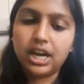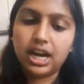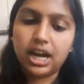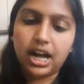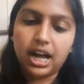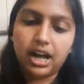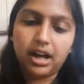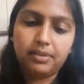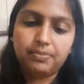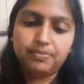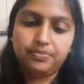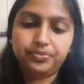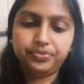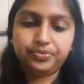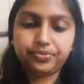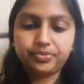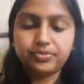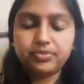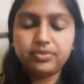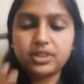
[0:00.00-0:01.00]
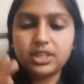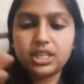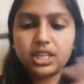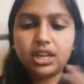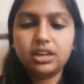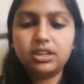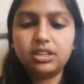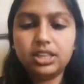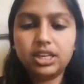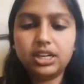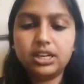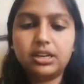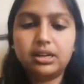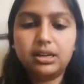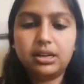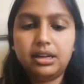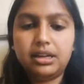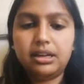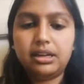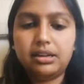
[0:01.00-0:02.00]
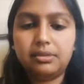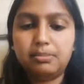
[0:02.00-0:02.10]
the